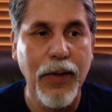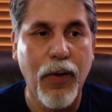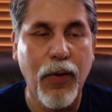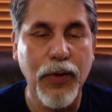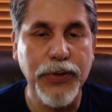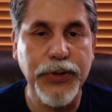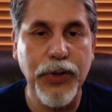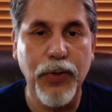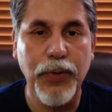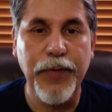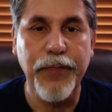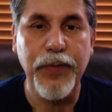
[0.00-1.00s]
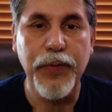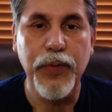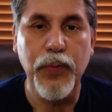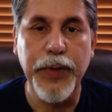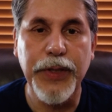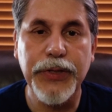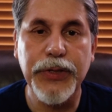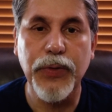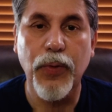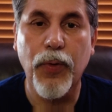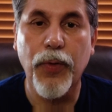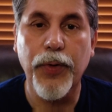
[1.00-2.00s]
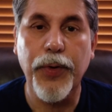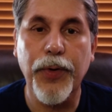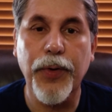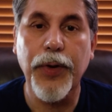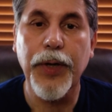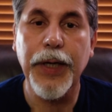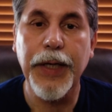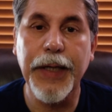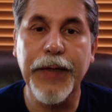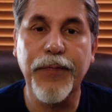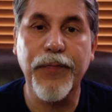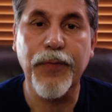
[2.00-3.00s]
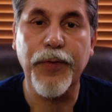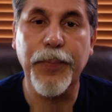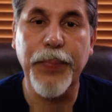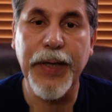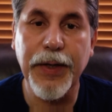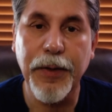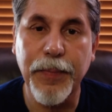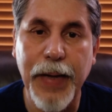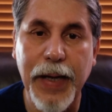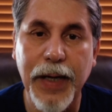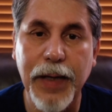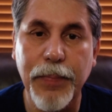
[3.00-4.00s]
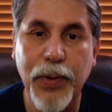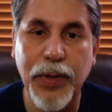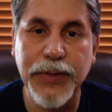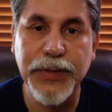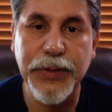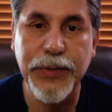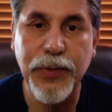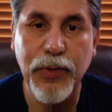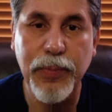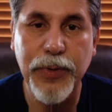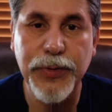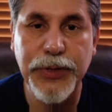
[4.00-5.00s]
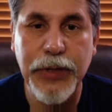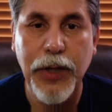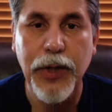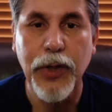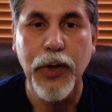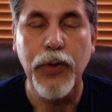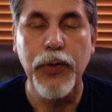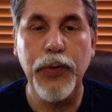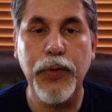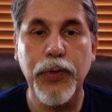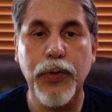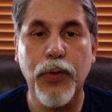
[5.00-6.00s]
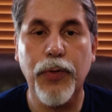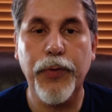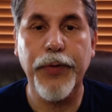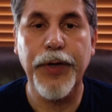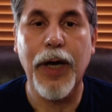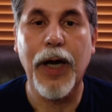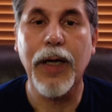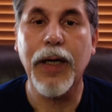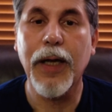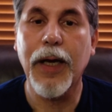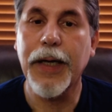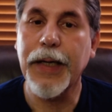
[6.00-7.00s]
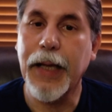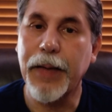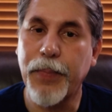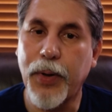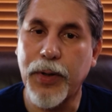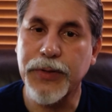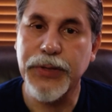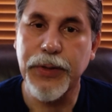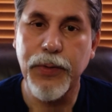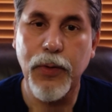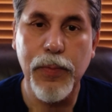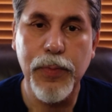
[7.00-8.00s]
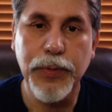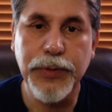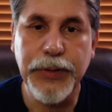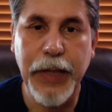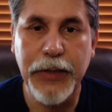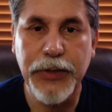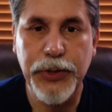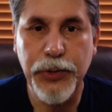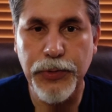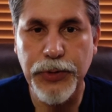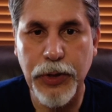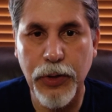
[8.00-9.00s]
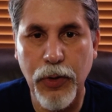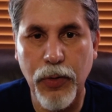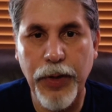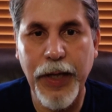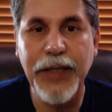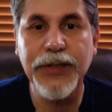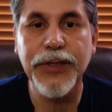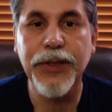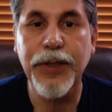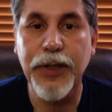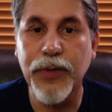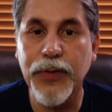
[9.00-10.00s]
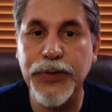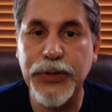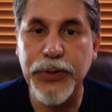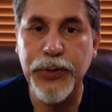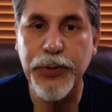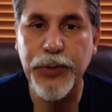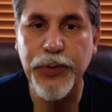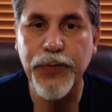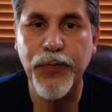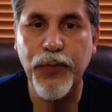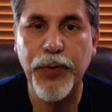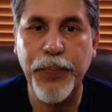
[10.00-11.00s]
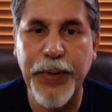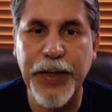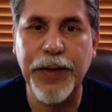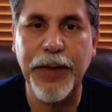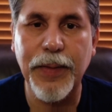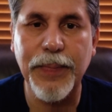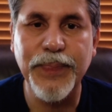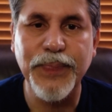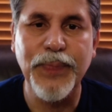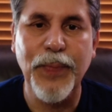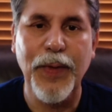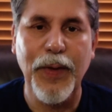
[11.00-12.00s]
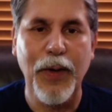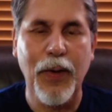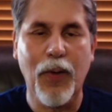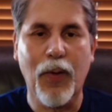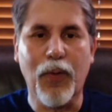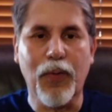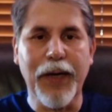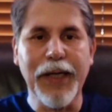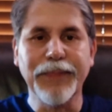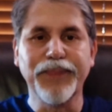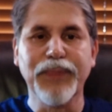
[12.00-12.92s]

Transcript: Also, if you wish to order it for pickup at a Barnes & Noble's, you could order it online at Barnes & Noble's and choose the location nearest to you for pickup. All right.